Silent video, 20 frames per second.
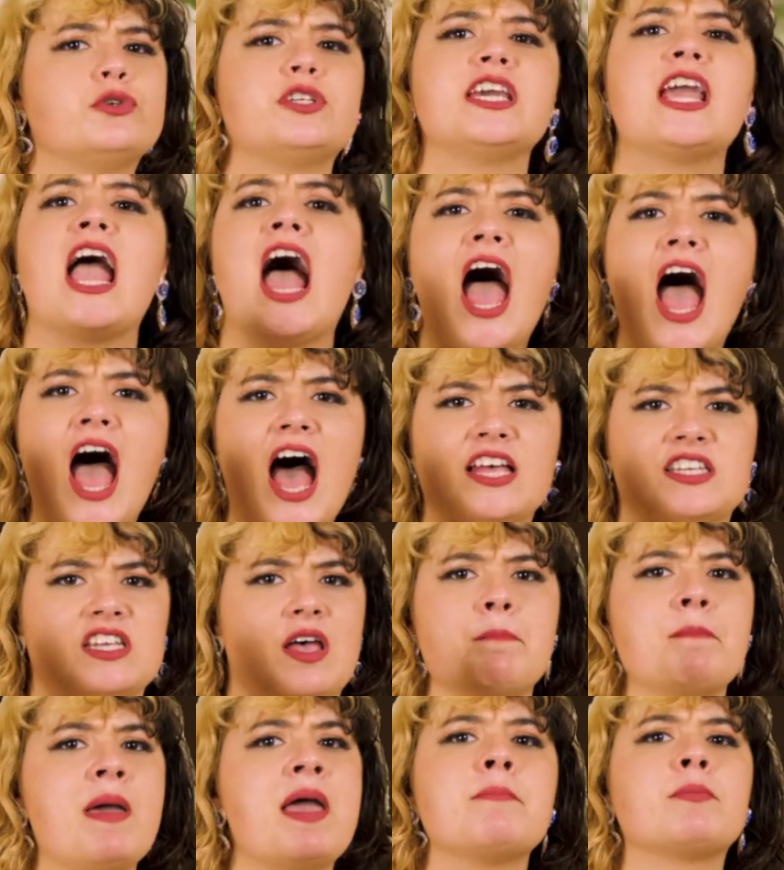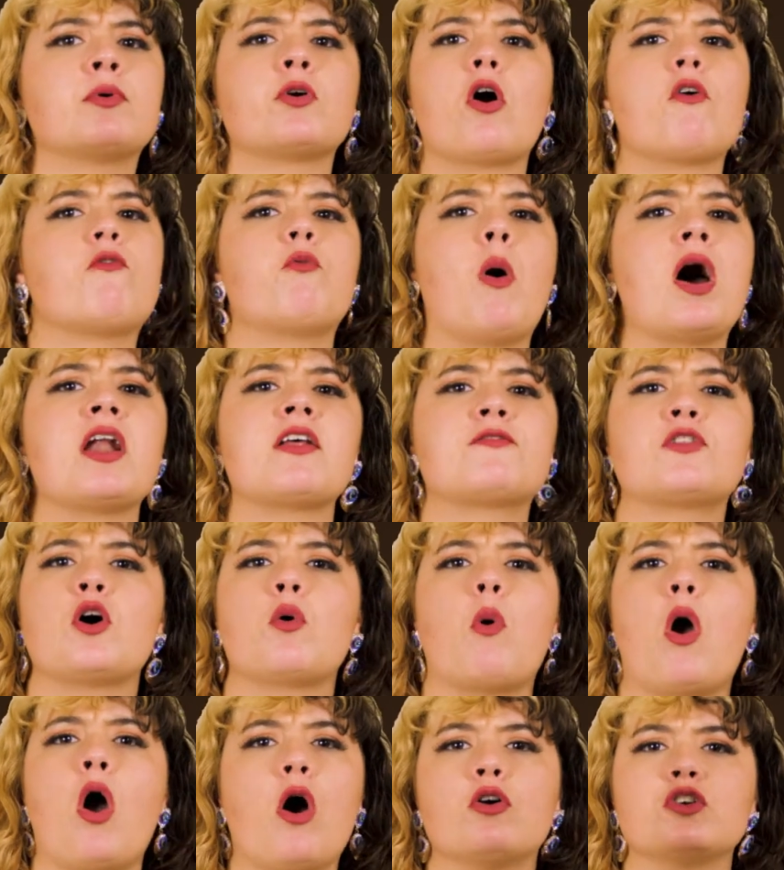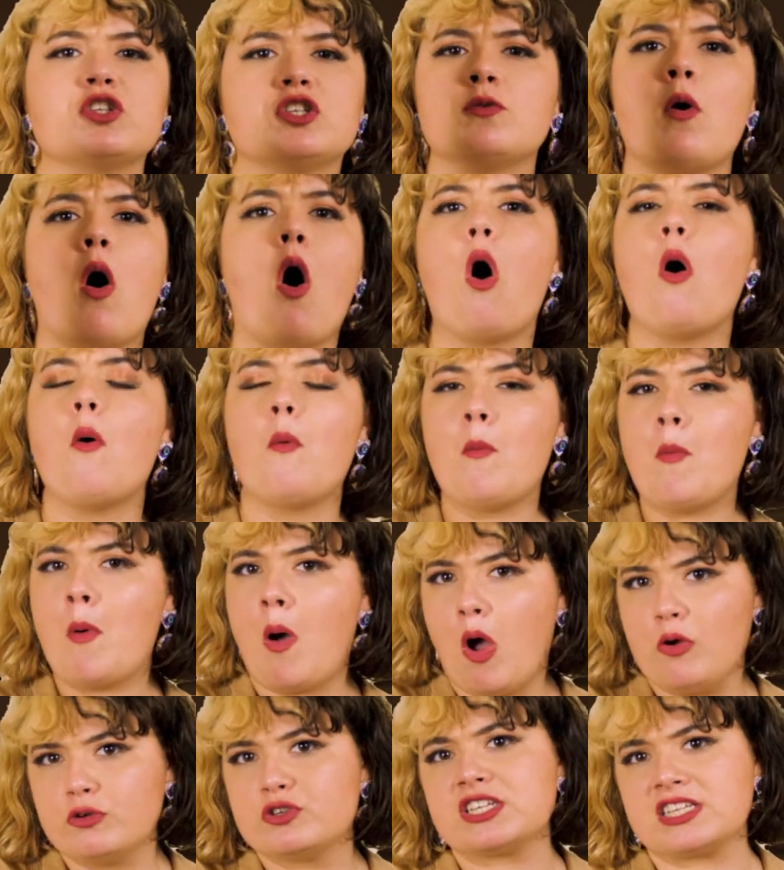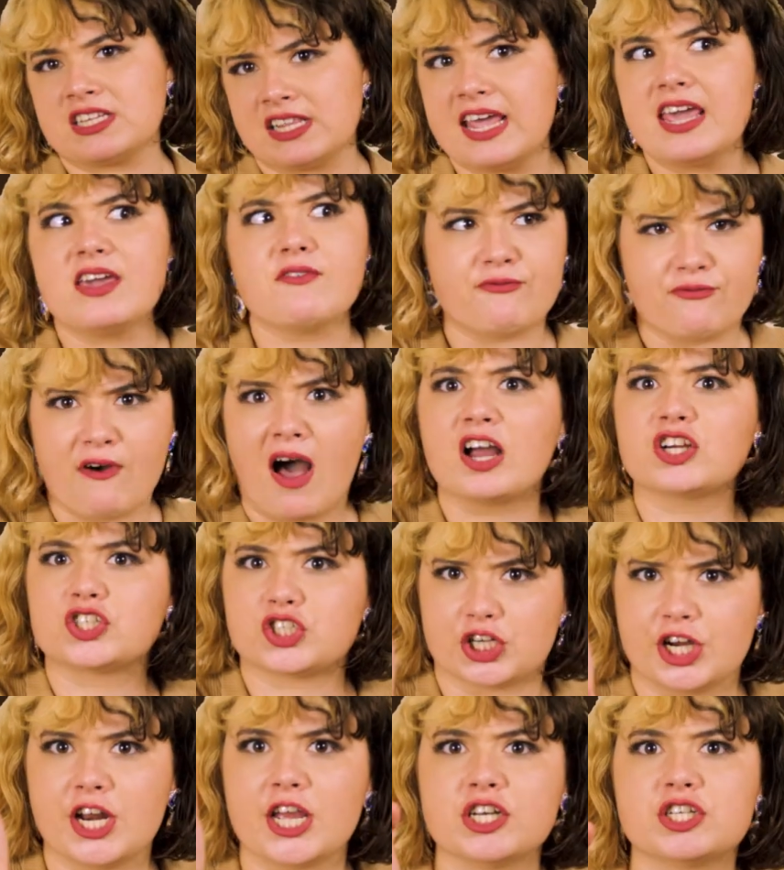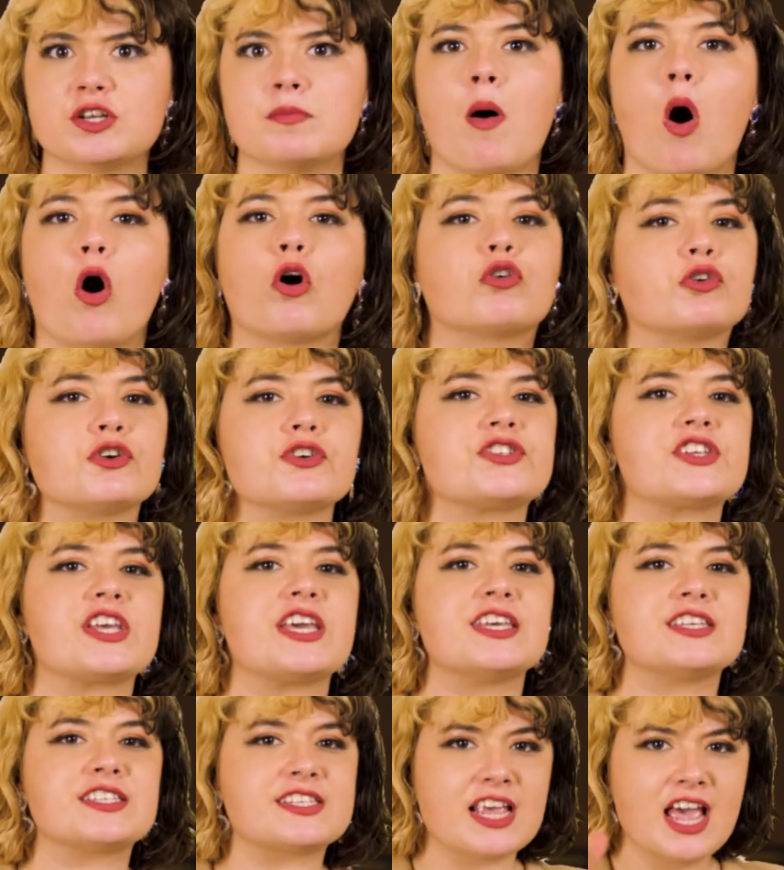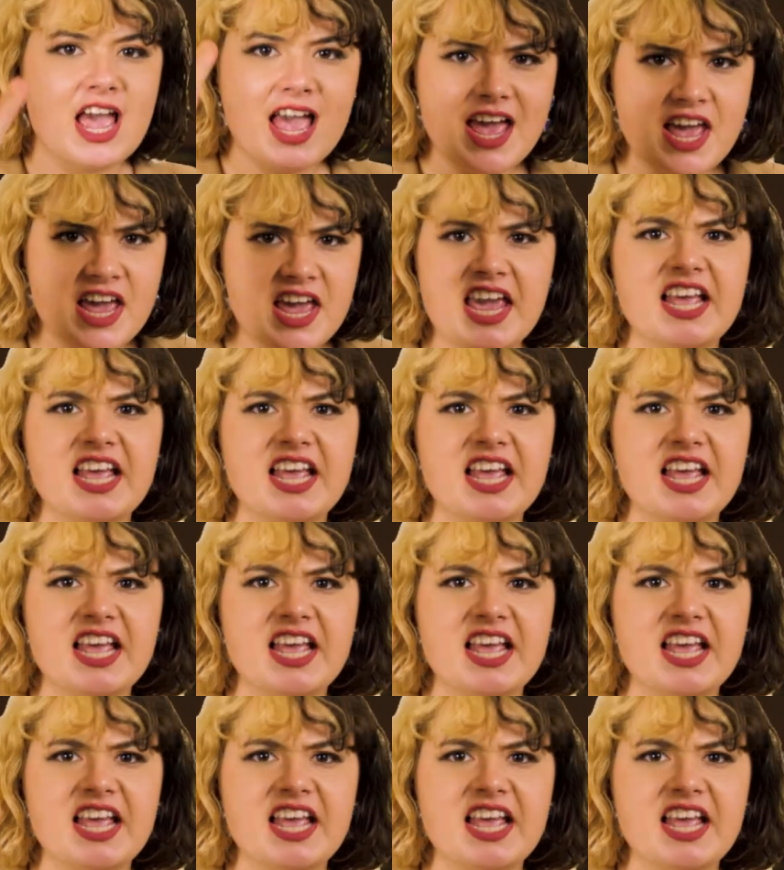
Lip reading: duty as a member of one of the world's mostly functioning democracies.